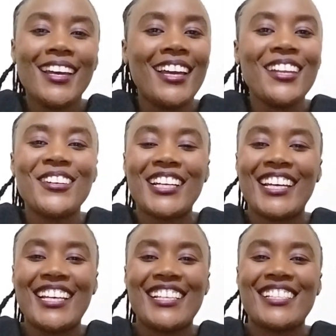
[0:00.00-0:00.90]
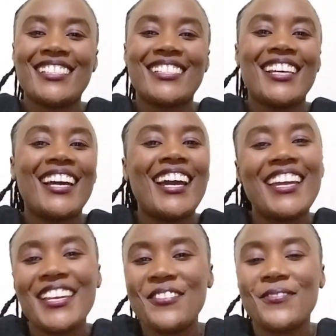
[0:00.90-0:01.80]
Hello guys,
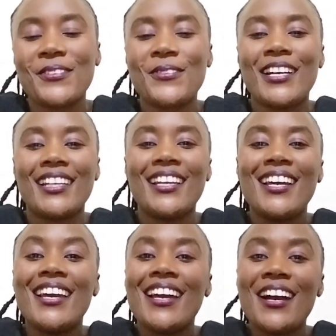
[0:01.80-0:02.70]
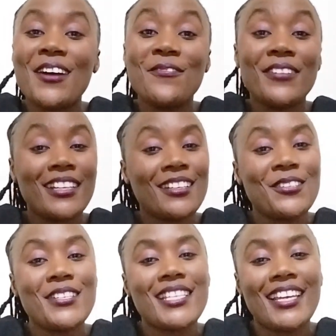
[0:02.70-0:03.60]
hi everyone. A very
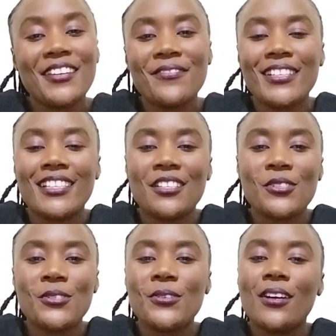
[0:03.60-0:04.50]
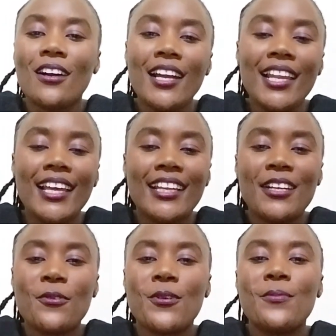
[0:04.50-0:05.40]
good evening to you all and
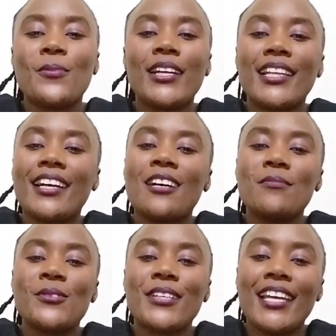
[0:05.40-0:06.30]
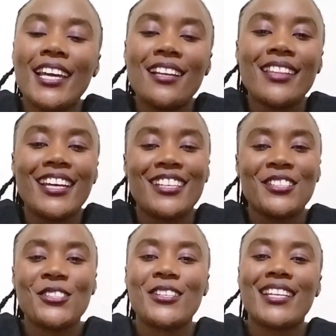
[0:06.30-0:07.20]
a warm welcome to Health
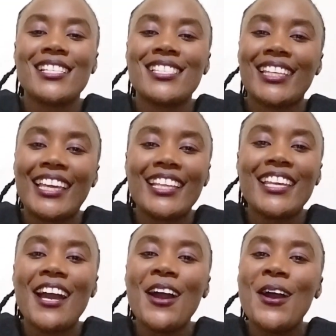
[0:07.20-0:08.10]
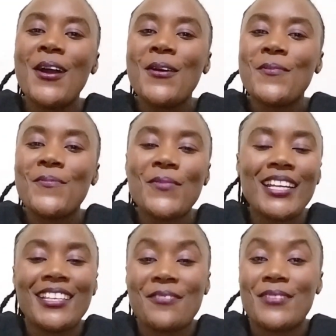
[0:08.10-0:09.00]
Insurance Kenya. My
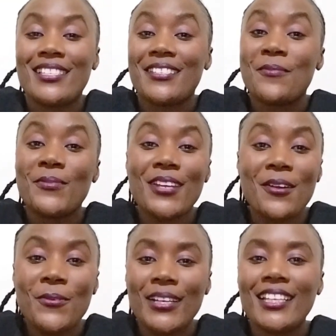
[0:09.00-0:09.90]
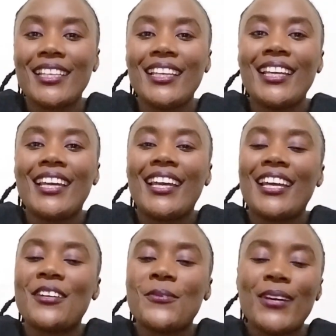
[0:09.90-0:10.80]
name is Nyambura Winnie
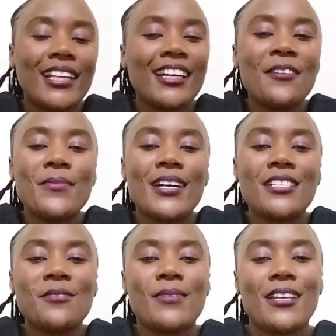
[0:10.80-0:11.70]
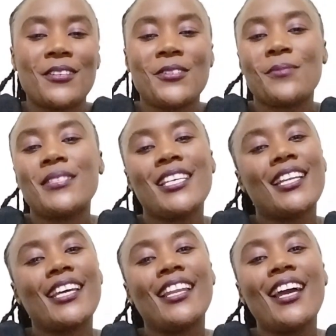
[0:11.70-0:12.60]
and welcome back to my YouTube
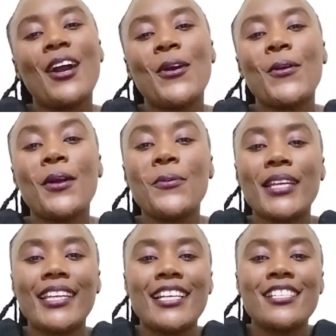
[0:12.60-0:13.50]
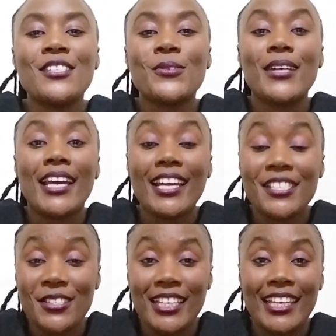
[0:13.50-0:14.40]
channel where we get to
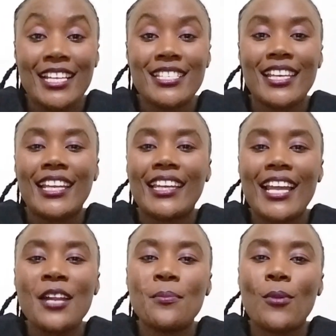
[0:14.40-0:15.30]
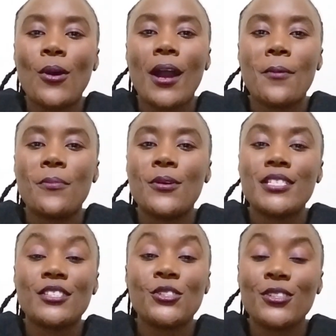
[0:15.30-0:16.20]
educate and learn more about
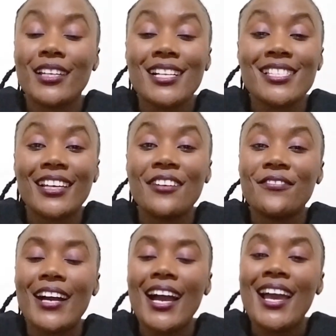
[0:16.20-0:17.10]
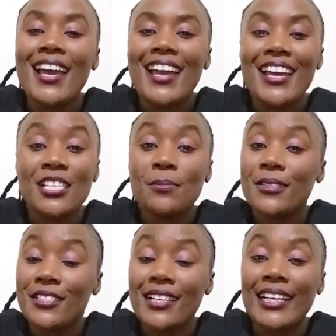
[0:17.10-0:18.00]
insurance cover,
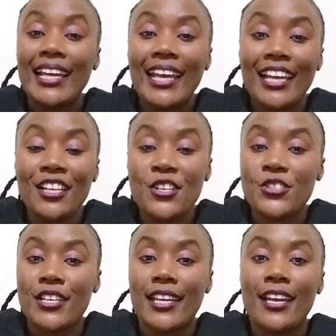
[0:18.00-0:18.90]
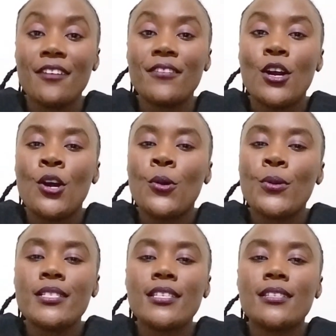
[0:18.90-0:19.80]
especially NHIF,
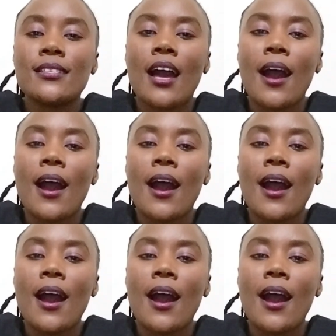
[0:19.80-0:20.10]
which is